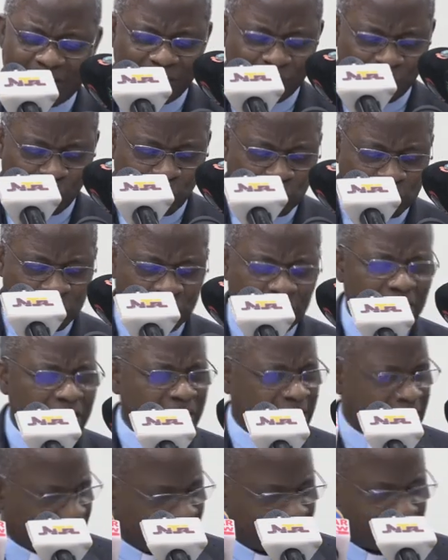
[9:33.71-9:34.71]
root in
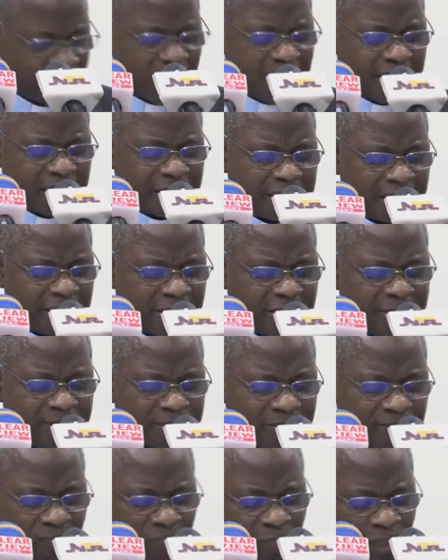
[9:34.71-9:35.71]
the society.
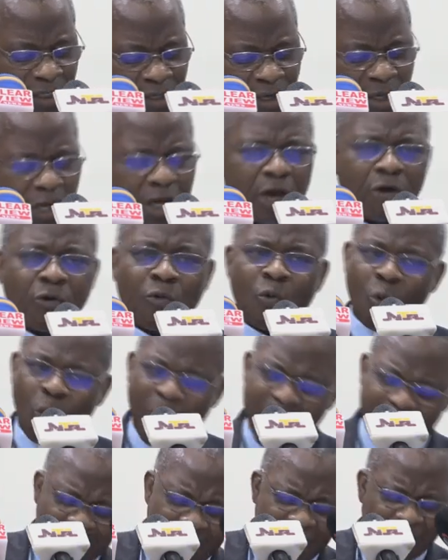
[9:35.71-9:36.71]

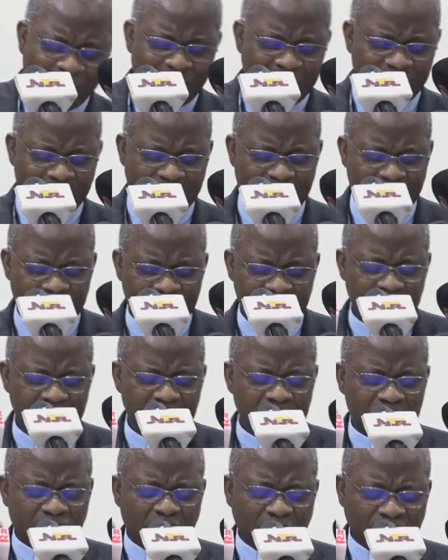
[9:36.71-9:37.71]
When, however,
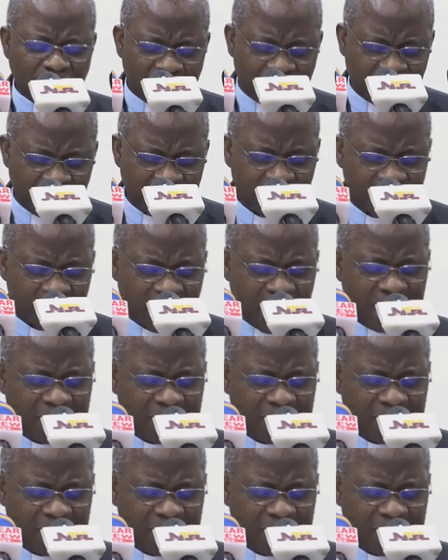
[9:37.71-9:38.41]
such critical